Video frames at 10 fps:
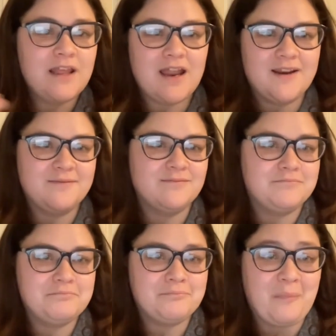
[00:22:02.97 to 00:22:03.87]
that
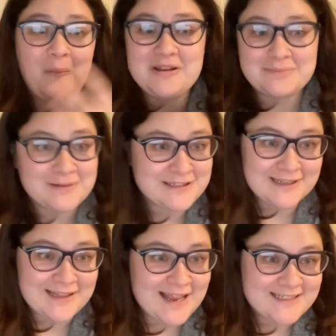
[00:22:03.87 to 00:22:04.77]
was
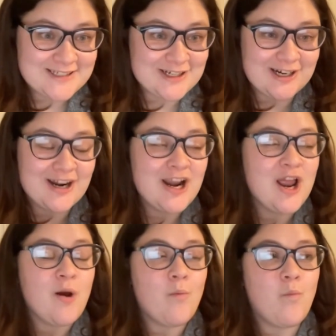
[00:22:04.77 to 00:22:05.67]
missing last year
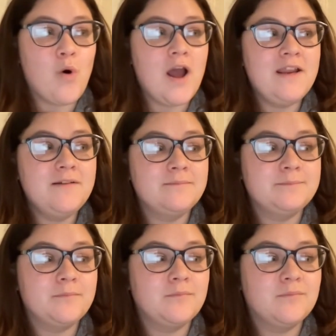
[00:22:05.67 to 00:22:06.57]
what
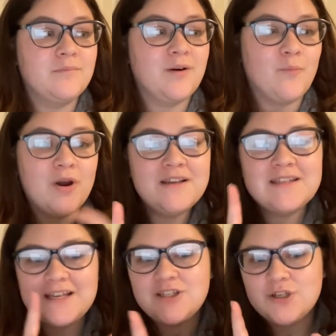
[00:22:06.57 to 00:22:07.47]
what is
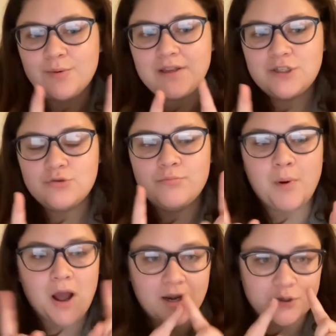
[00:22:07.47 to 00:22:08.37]
he doing to
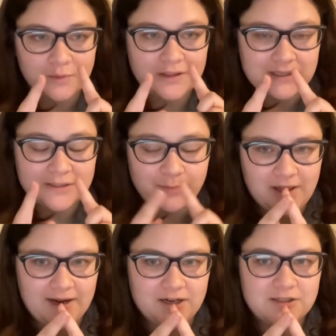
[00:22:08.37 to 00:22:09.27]
bond with these
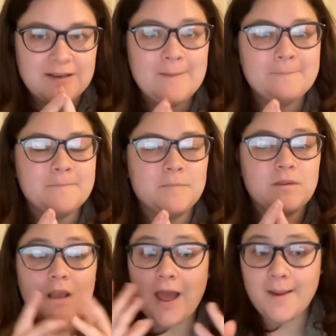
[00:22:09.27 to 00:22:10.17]
players
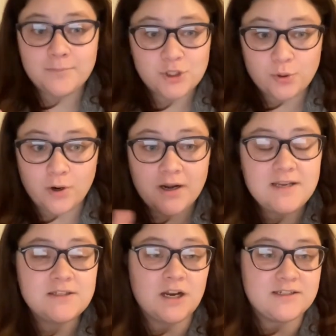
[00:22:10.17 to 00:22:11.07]
I'm sure
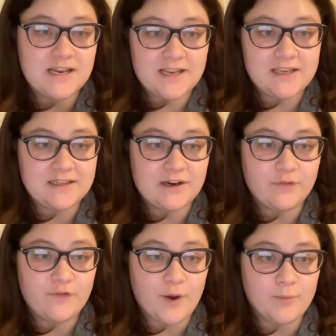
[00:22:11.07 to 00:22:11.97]
he's not taking their
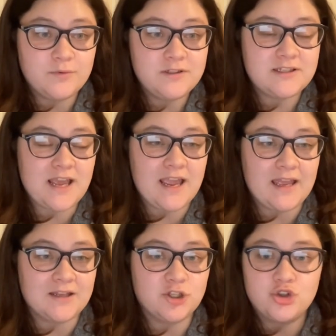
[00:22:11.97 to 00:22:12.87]
phones
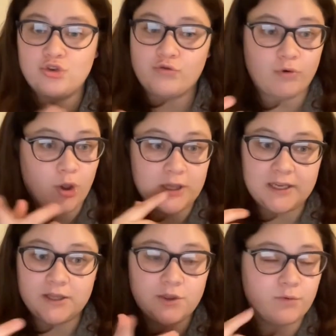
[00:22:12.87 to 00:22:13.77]
and
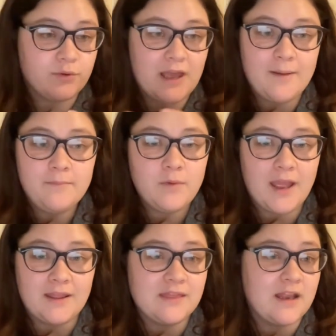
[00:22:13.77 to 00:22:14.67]
scrolling through them
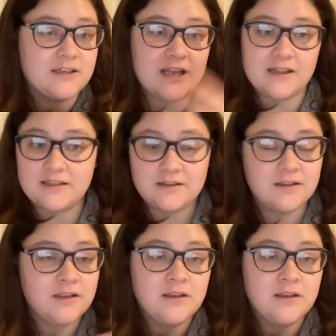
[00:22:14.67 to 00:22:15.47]
and then telling,